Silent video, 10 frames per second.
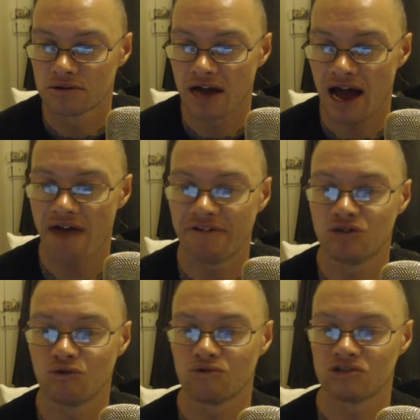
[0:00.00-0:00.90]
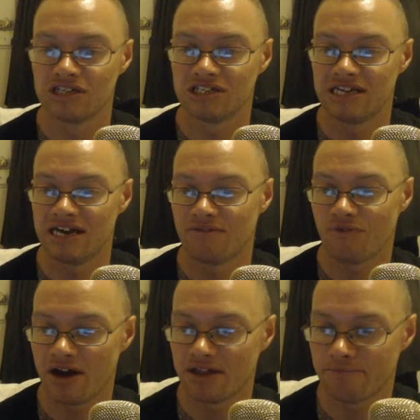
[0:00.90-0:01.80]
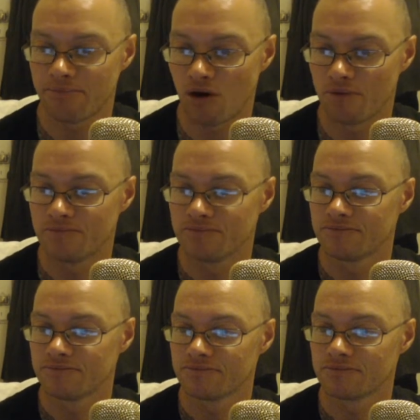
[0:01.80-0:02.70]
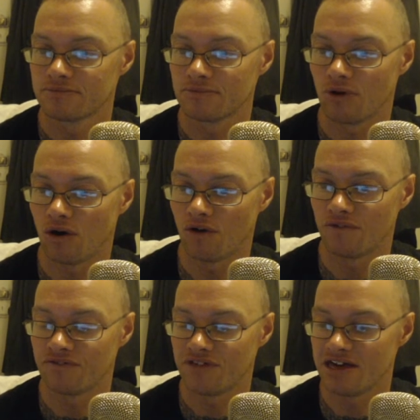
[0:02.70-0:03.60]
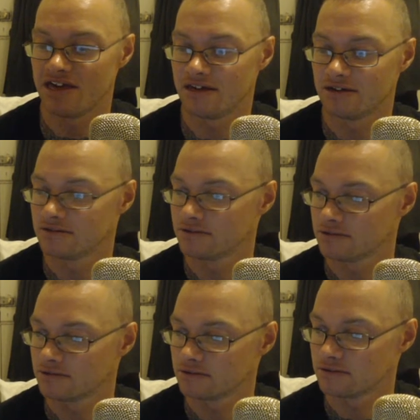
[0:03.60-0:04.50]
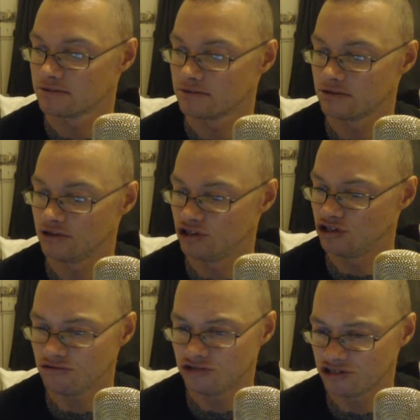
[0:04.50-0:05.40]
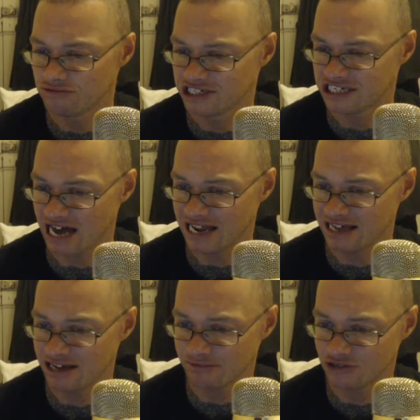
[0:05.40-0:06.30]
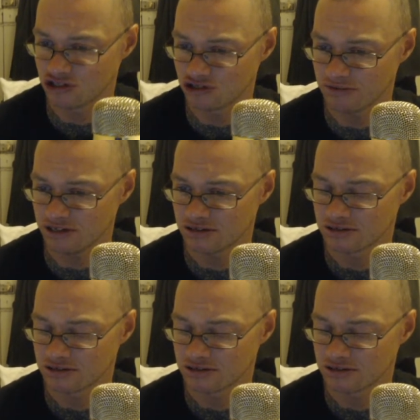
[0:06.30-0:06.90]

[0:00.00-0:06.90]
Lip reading: Harry Dawson is near right at the bottom of the YouTube chat league, I'm assuming.